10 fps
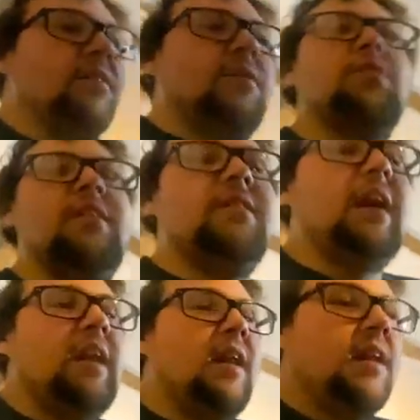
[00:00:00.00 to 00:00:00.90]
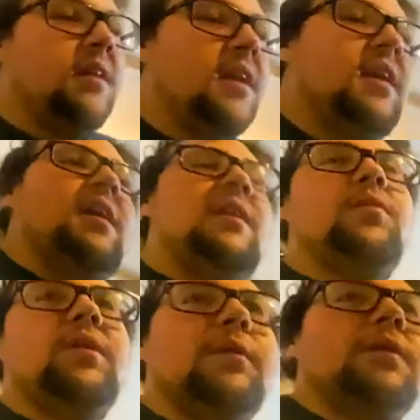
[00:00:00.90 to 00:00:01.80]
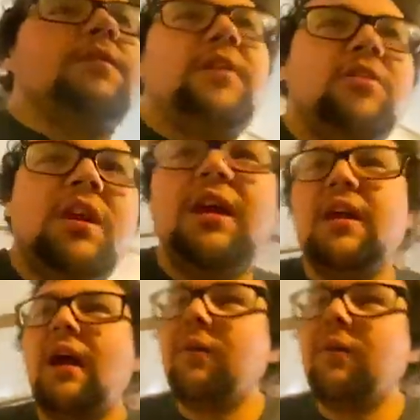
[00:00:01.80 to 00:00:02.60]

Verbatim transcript: It was insane. And then we got rid of fish tank.